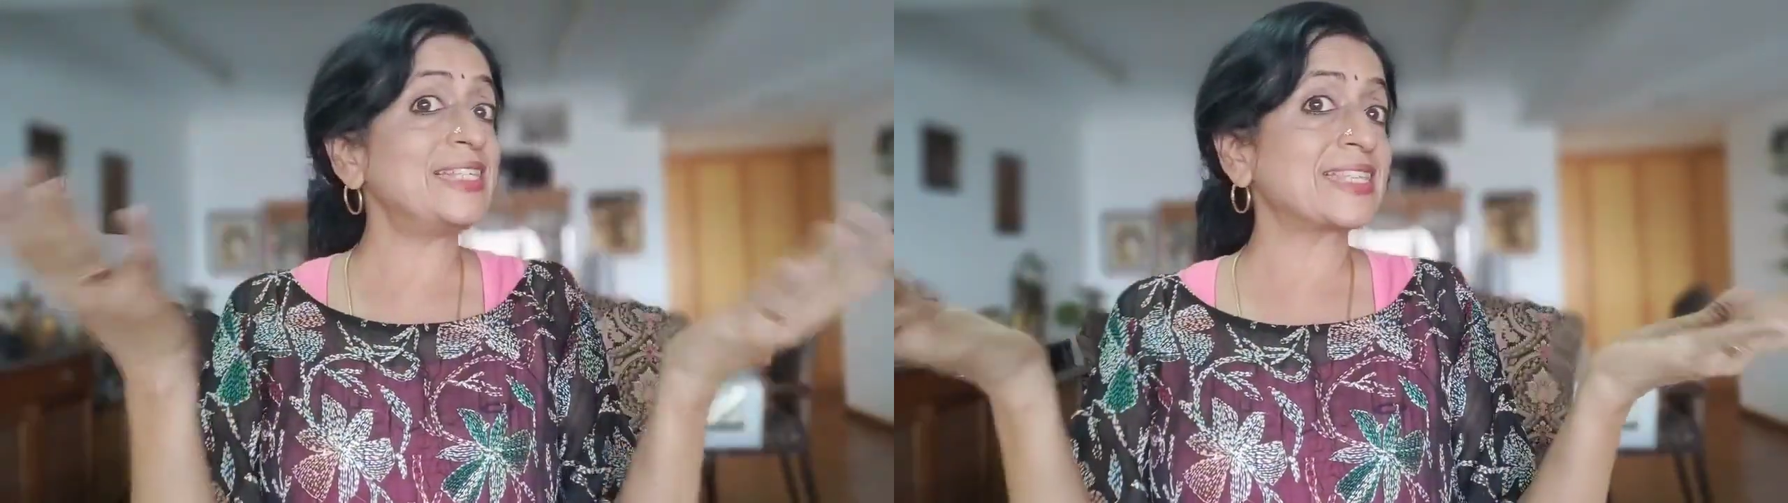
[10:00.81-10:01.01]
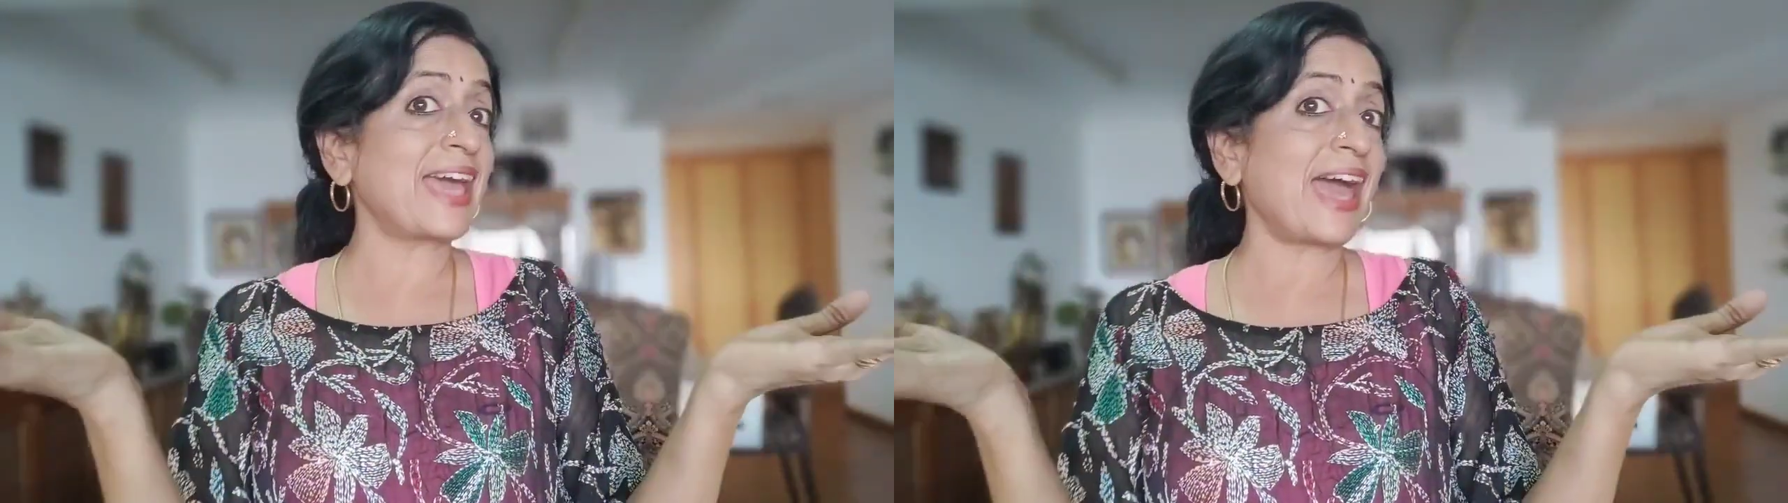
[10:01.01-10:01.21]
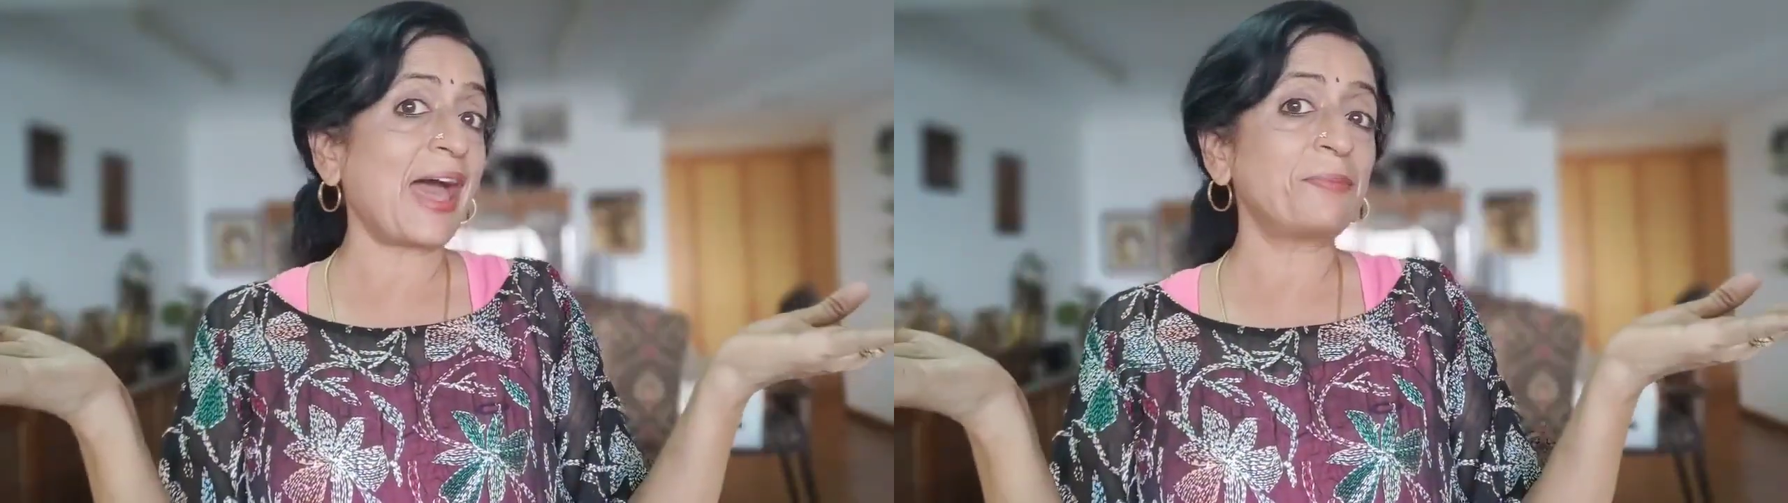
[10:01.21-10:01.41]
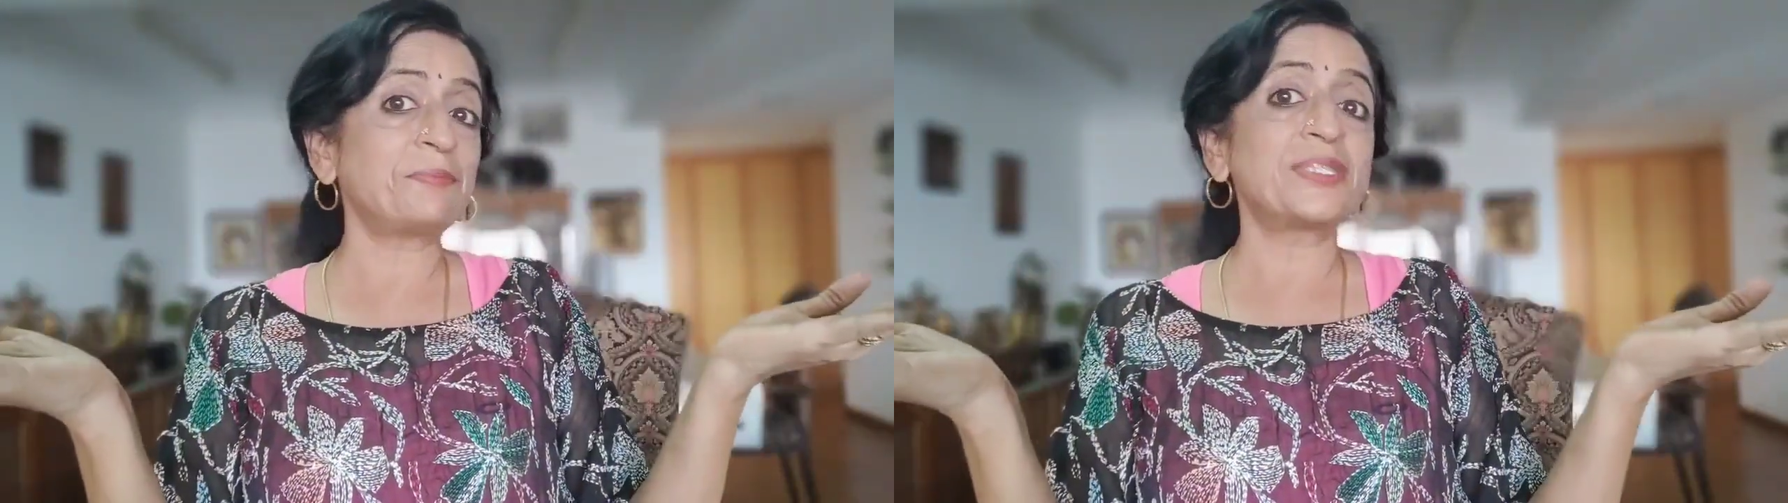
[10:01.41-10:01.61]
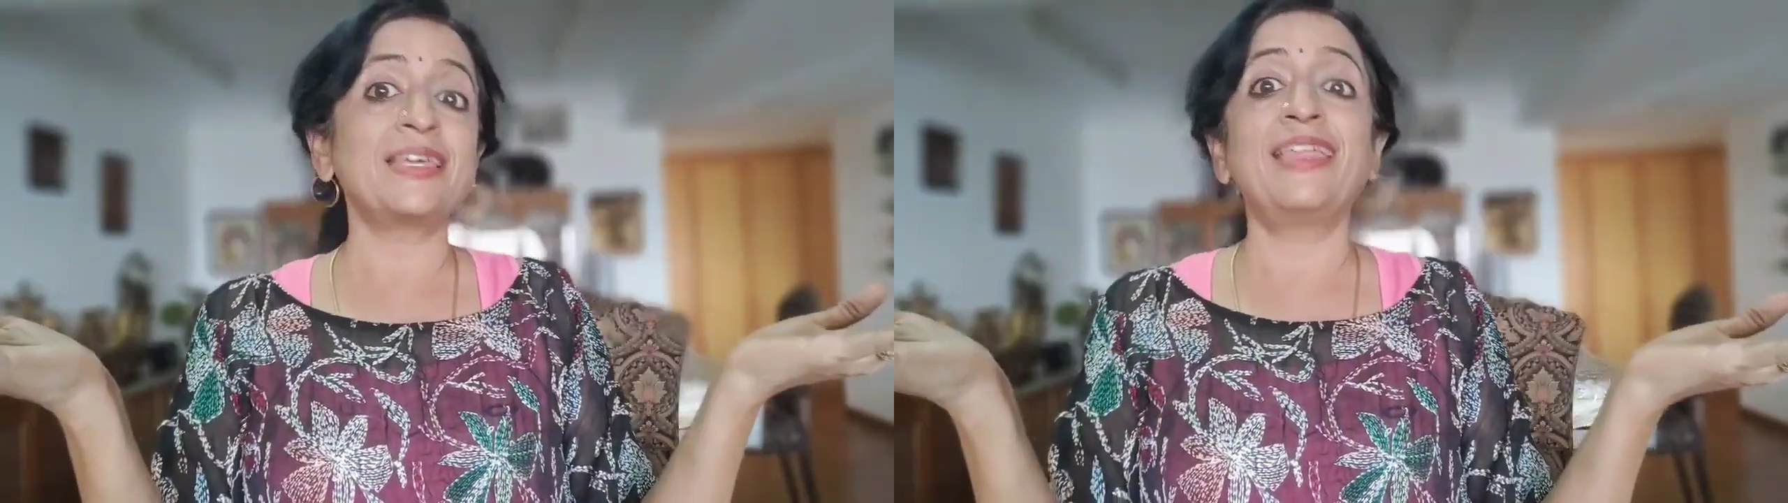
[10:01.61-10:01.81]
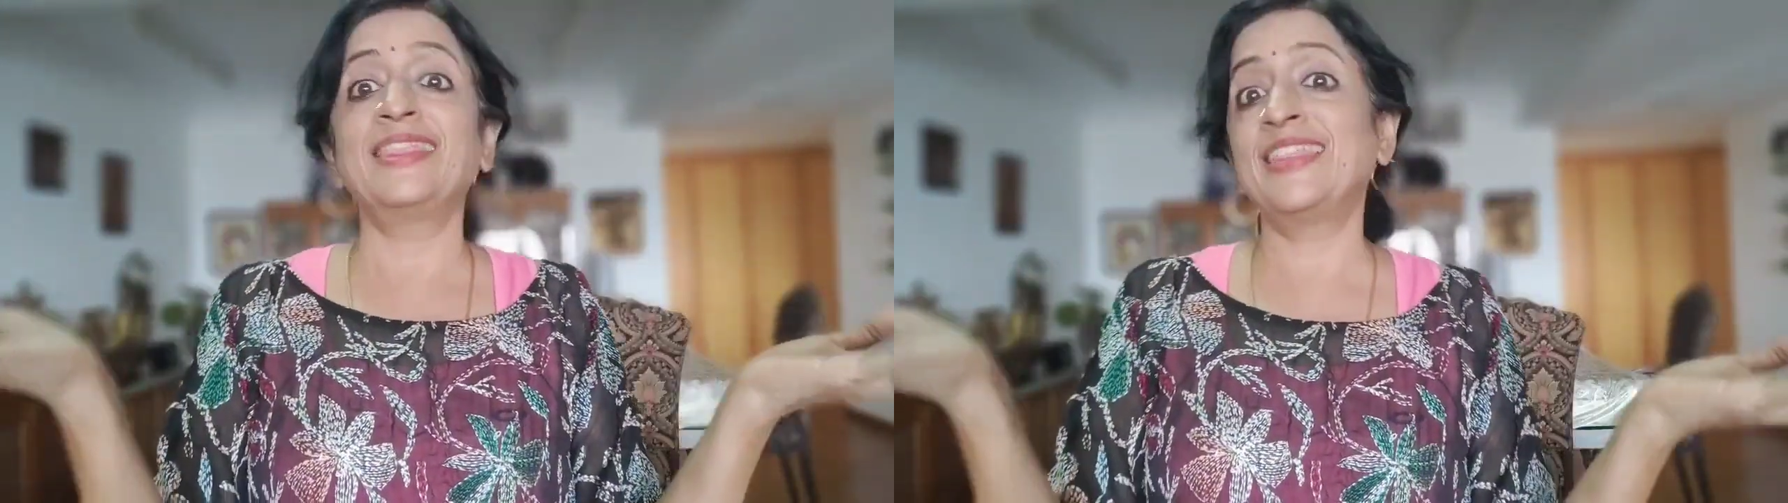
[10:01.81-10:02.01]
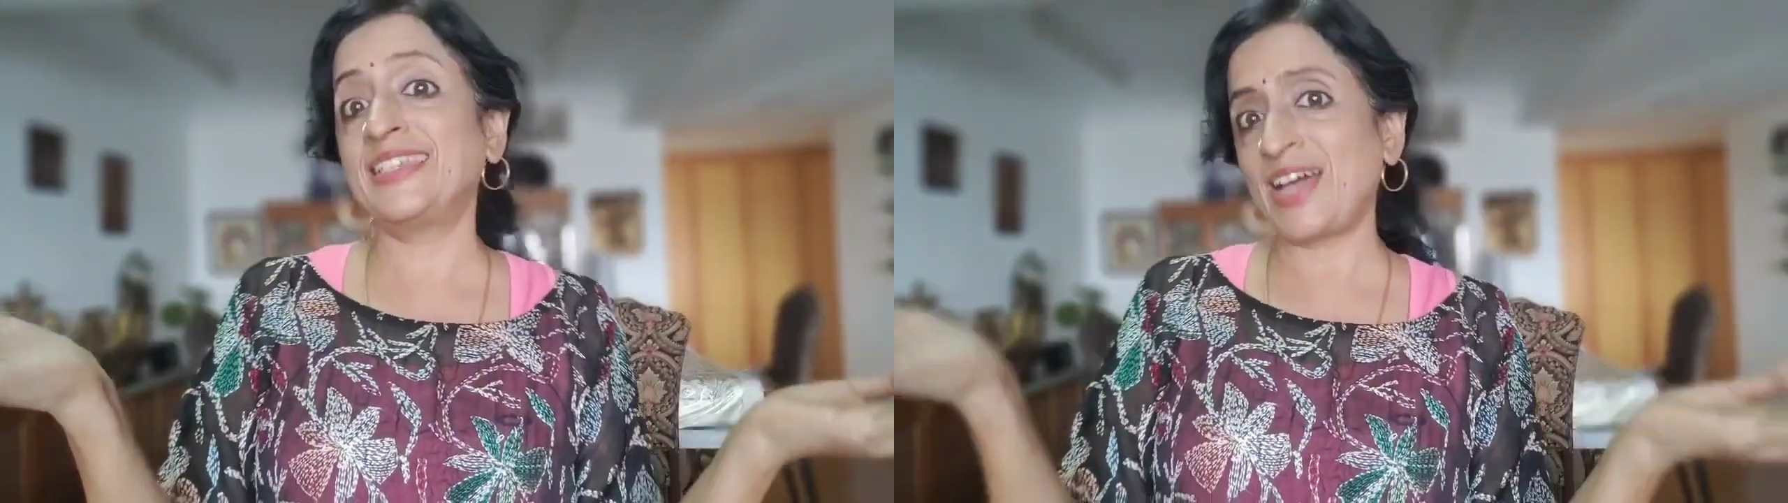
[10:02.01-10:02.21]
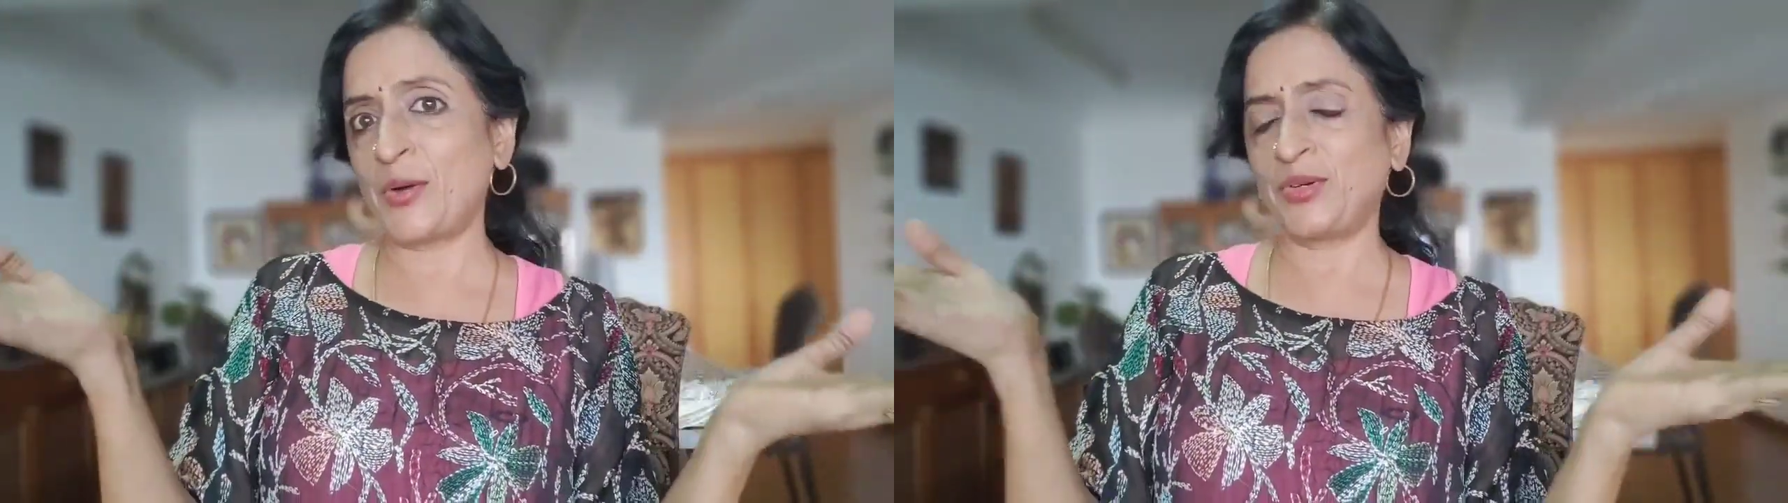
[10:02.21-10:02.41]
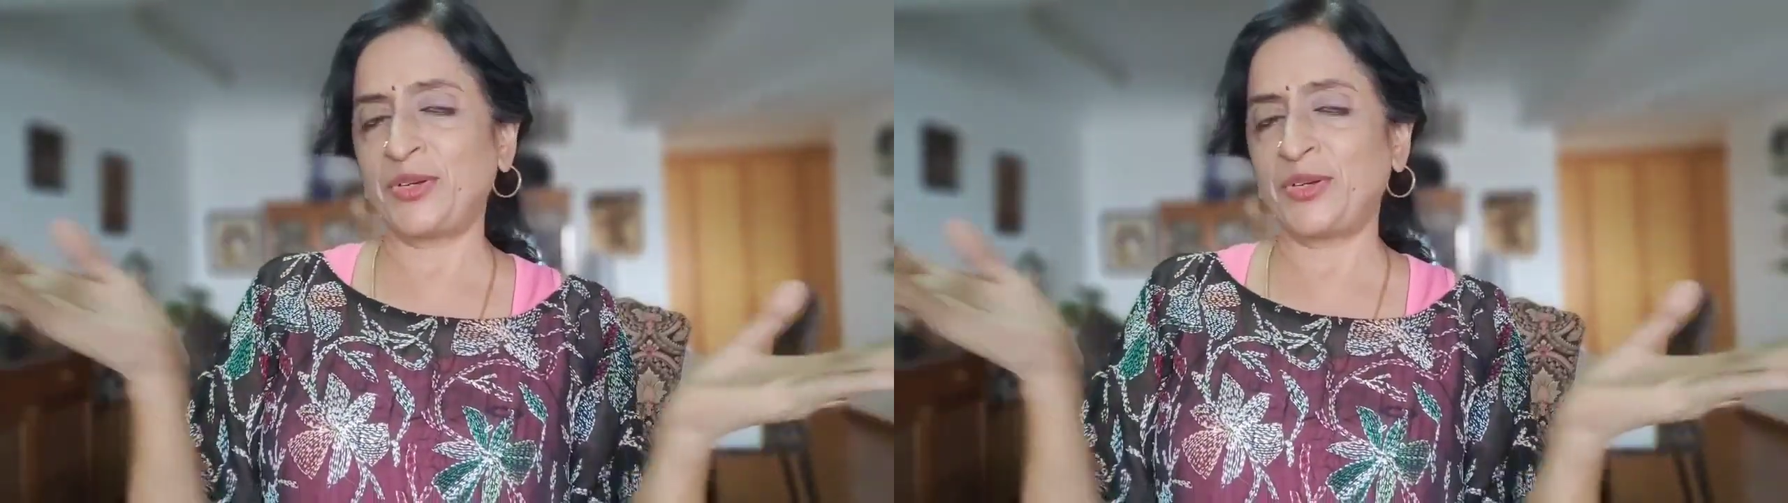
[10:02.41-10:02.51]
caps in the town.